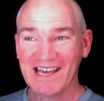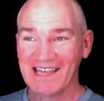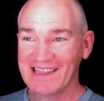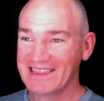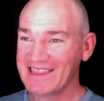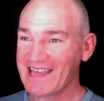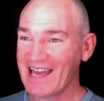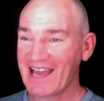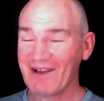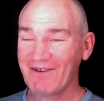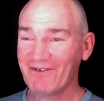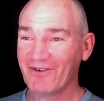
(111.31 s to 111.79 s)

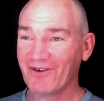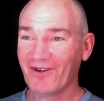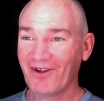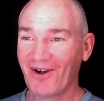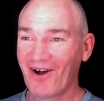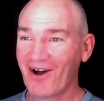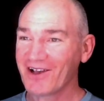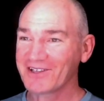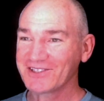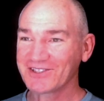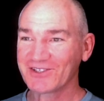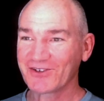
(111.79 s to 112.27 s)
they will
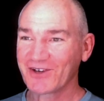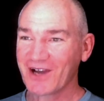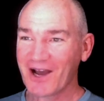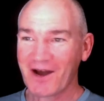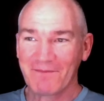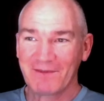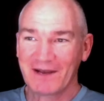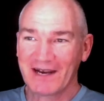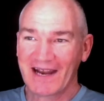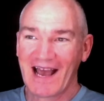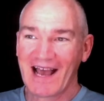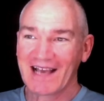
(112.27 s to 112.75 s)
also
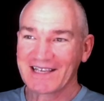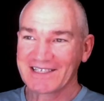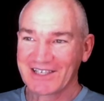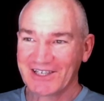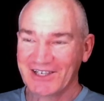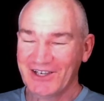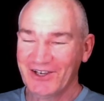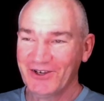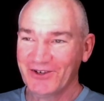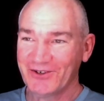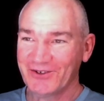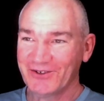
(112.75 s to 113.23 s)
come and
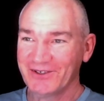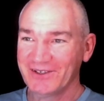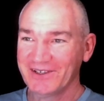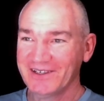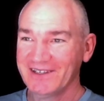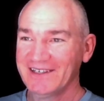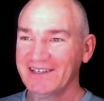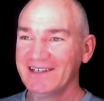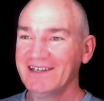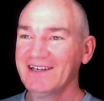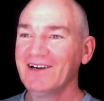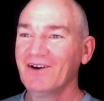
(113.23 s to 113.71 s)
ask you,
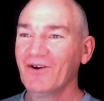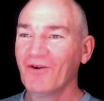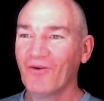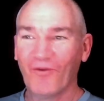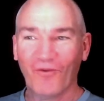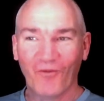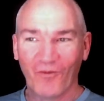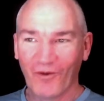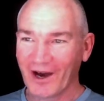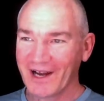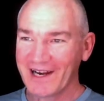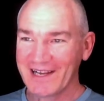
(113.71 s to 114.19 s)

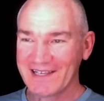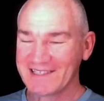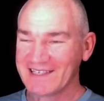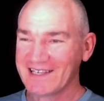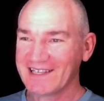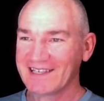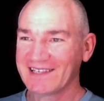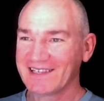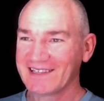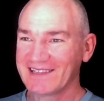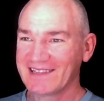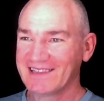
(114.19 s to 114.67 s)
what is
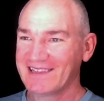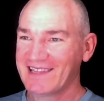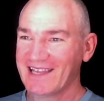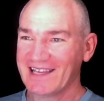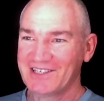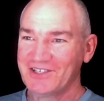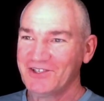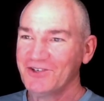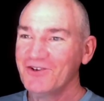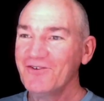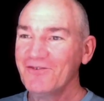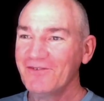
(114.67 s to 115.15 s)
it
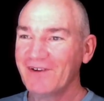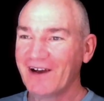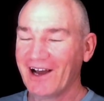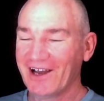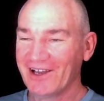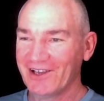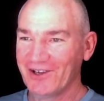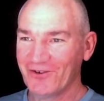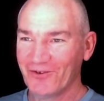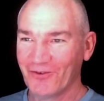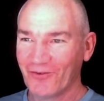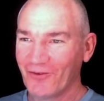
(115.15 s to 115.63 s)
that you
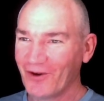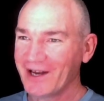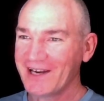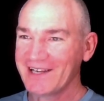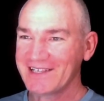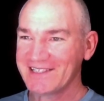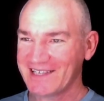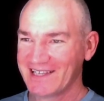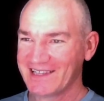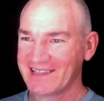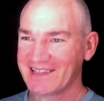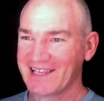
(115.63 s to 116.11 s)
value? What
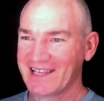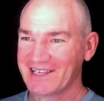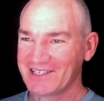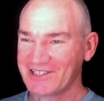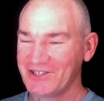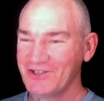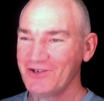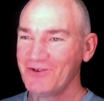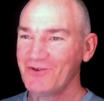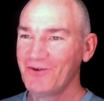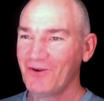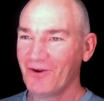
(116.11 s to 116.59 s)
is it that
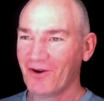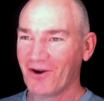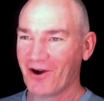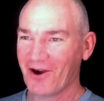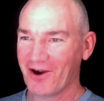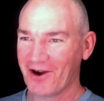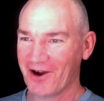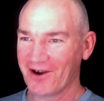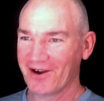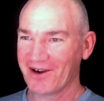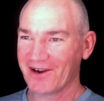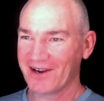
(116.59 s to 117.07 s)

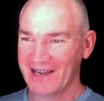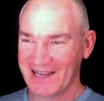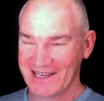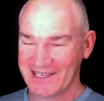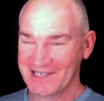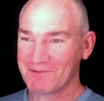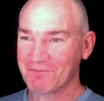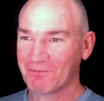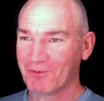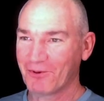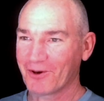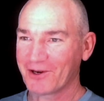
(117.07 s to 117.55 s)

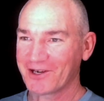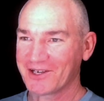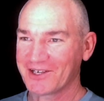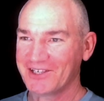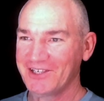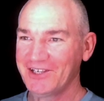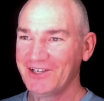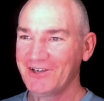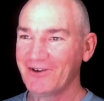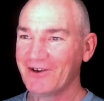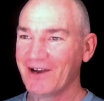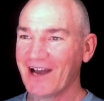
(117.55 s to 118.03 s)
is important
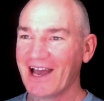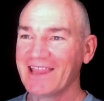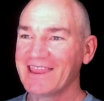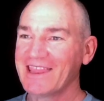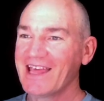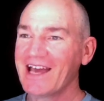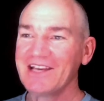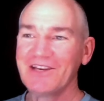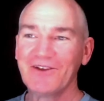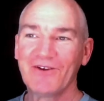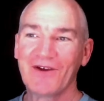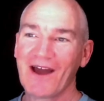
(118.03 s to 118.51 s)
to you? And
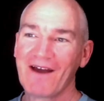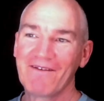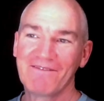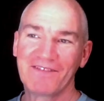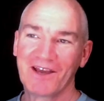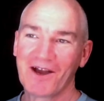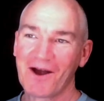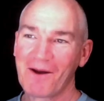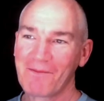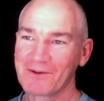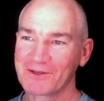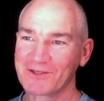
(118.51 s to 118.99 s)
then you have
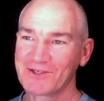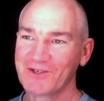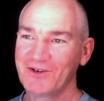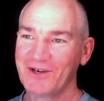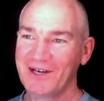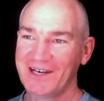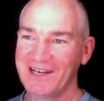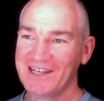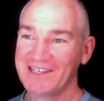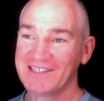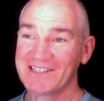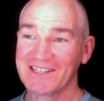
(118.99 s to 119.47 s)
the
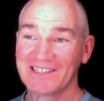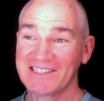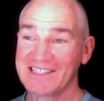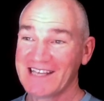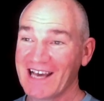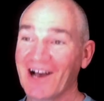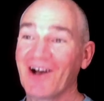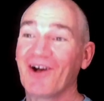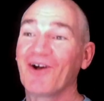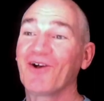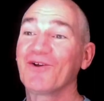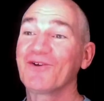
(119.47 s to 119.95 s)
opportunity to
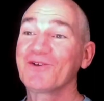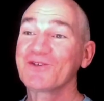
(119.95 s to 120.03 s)
tell